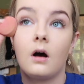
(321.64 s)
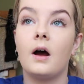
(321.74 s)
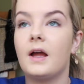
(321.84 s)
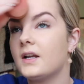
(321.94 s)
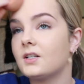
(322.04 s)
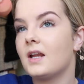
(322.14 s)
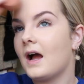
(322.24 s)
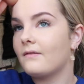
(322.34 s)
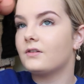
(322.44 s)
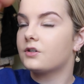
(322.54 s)
I actually
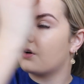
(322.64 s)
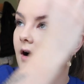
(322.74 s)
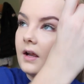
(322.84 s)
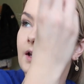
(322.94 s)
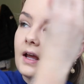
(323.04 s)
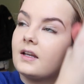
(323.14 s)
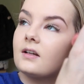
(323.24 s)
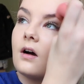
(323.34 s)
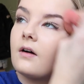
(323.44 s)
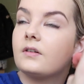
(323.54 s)
haven't tried any
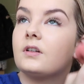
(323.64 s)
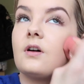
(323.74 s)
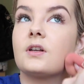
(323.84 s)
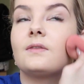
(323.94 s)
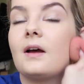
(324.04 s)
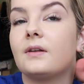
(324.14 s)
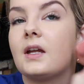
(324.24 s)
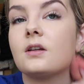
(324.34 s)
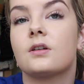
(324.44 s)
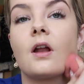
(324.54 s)
other NARS
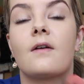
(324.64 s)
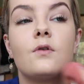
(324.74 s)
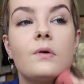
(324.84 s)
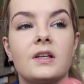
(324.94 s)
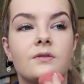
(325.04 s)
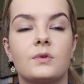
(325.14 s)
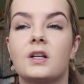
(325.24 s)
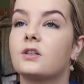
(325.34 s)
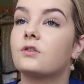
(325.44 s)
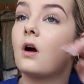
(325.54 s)
foundation. I've always
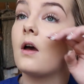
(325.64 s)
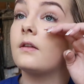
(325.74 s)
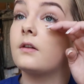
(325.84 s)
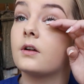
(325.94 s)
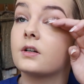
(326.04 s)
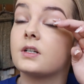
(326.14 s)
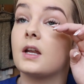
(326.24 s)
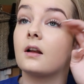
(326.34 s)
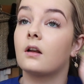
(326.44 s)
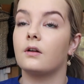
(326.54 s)
wanted to try the NARS
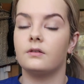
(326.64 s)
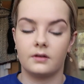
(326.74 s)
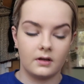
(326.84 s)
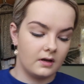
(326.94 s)
Sheer Glow.